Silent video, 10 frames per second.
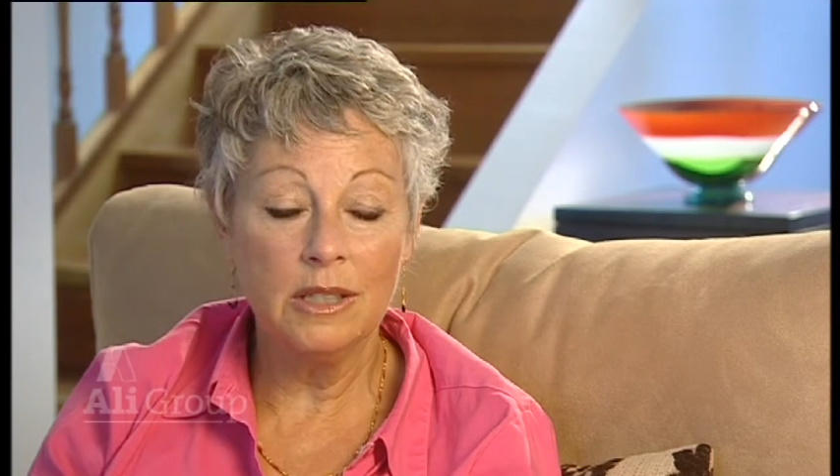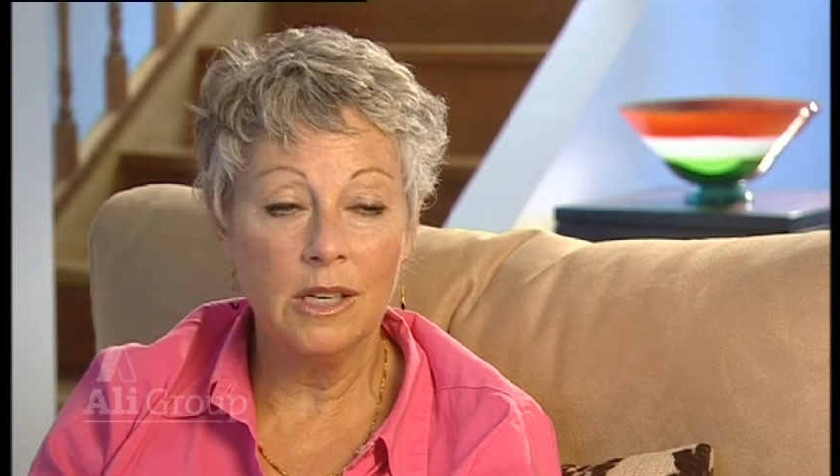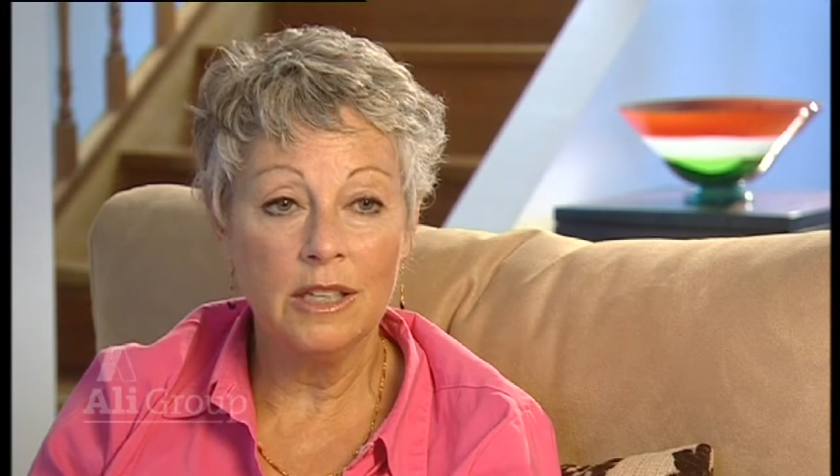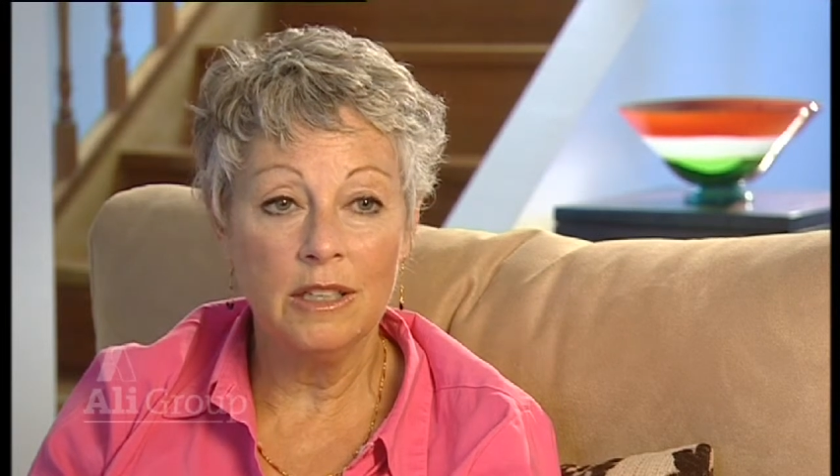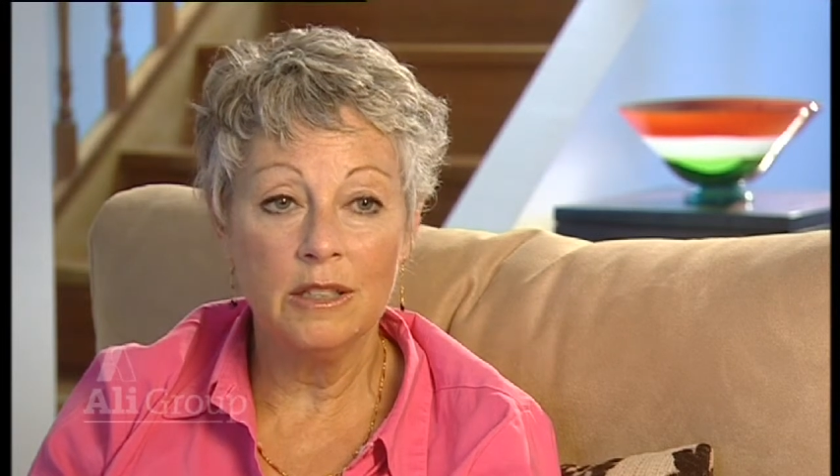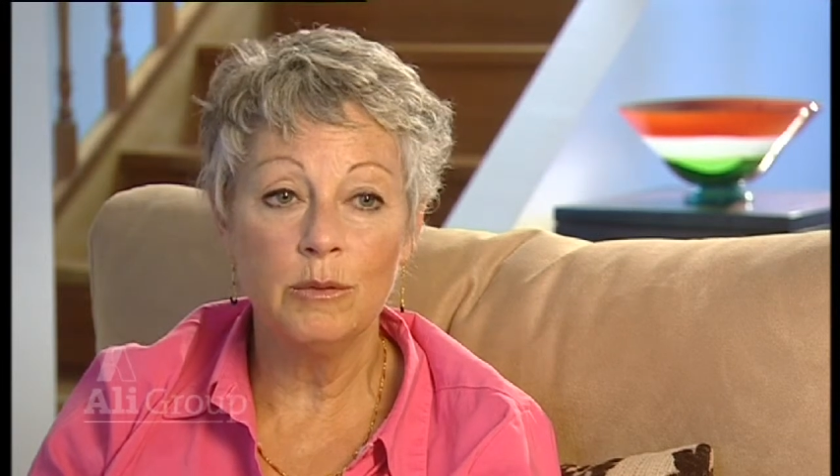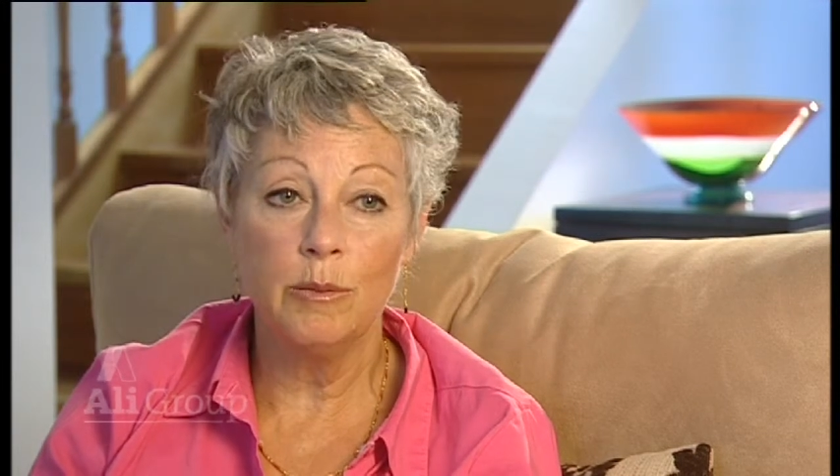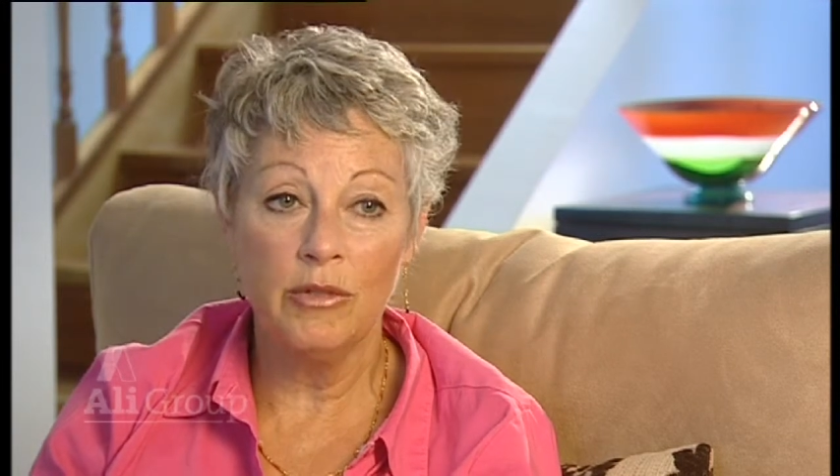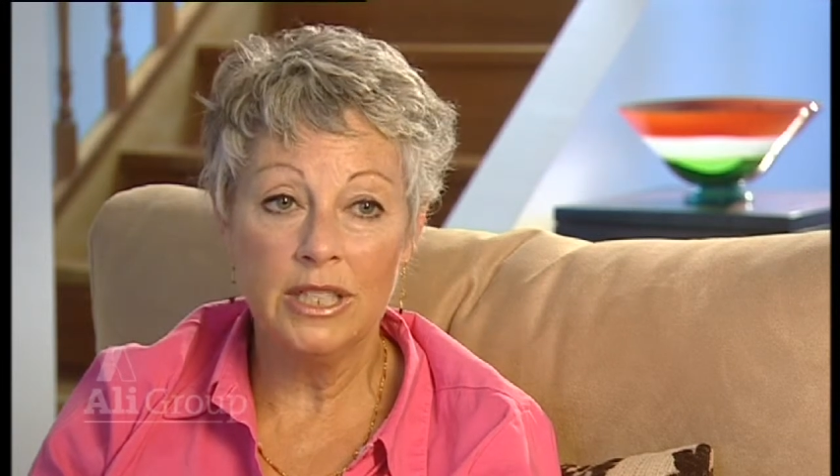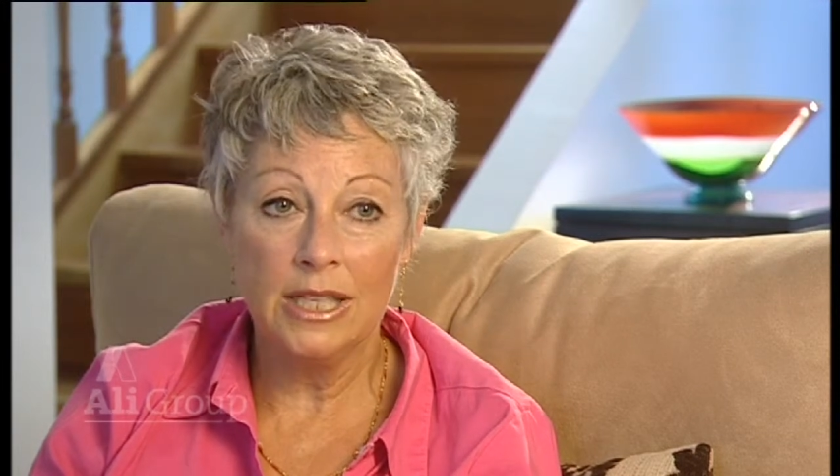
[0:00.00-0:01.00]
diagnosed
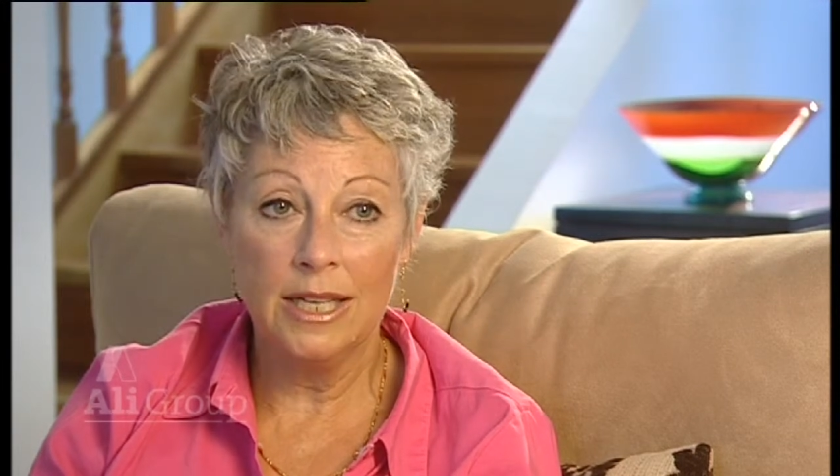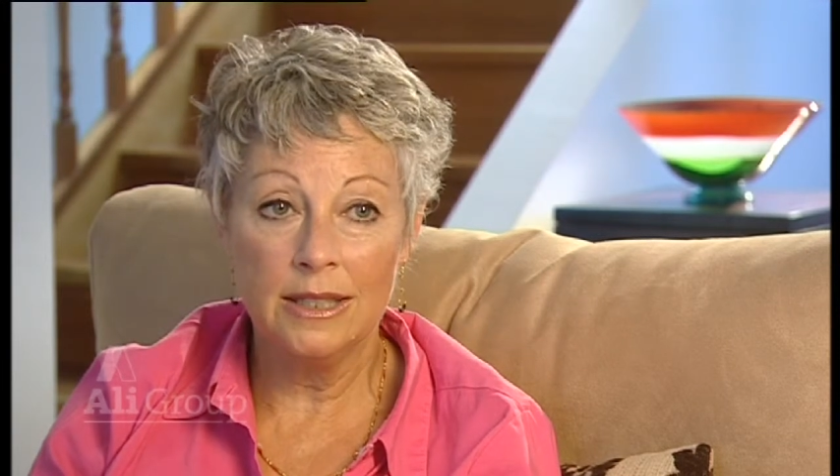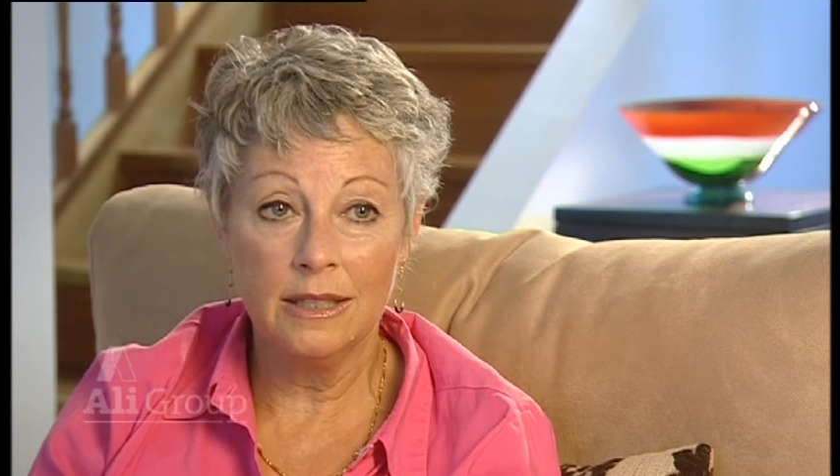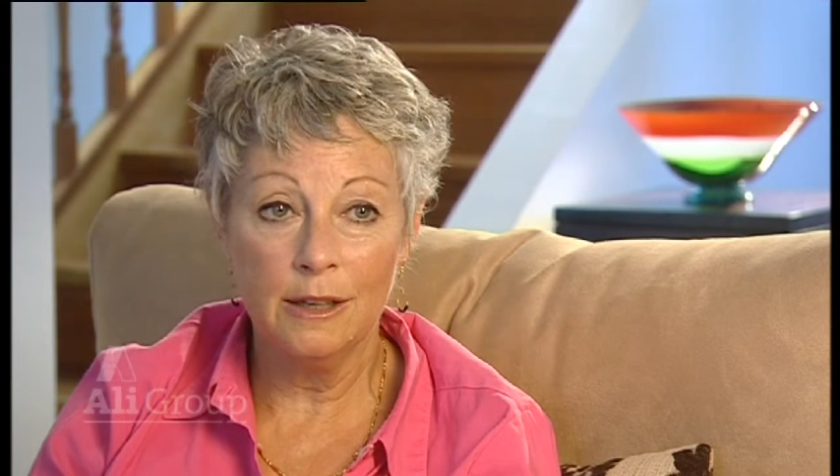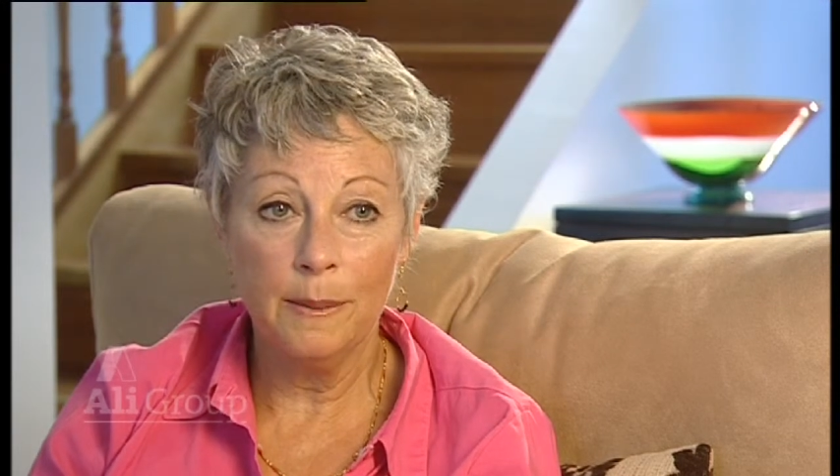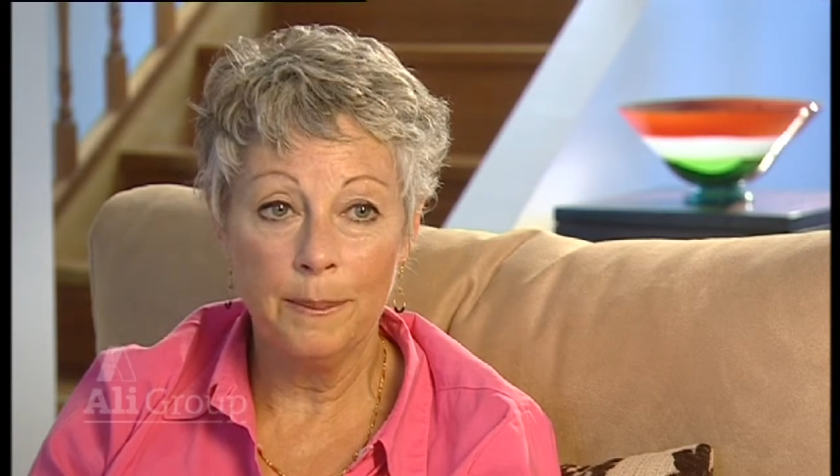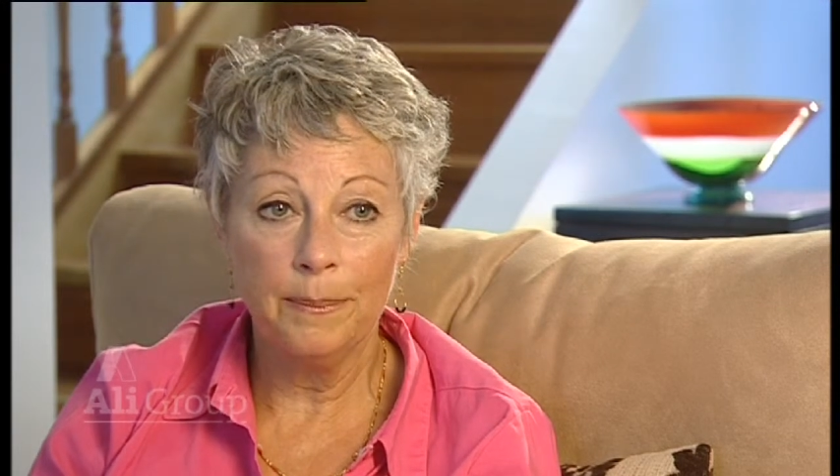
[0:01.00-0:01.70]
with breast cancer.